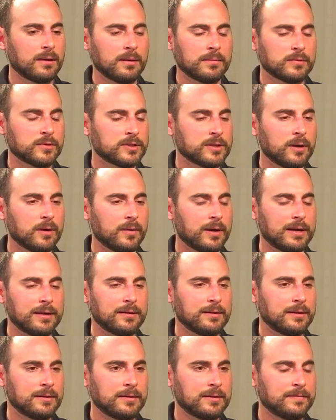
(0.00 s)
So, uh,
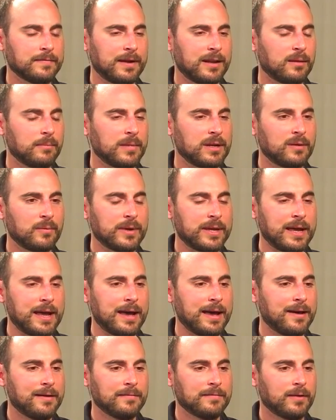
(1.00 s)
in the final minute we
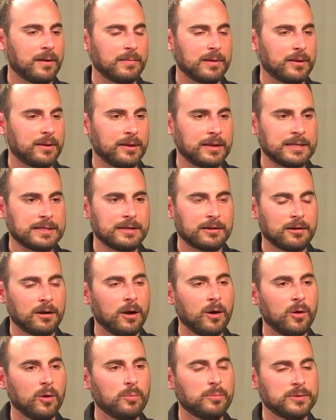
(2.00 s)
have, I mean, is there
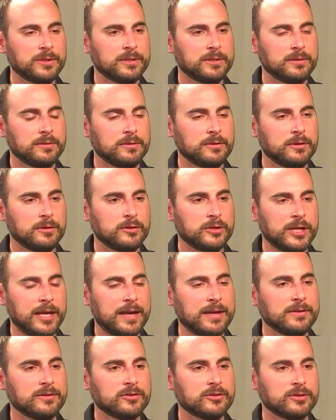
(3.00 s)
hope to, to
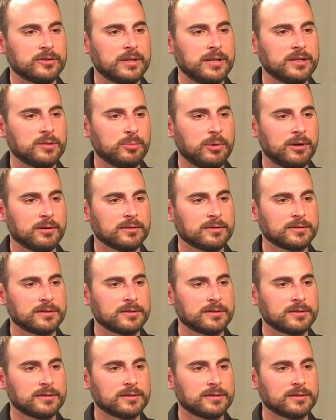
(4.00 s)
change yes, these policies?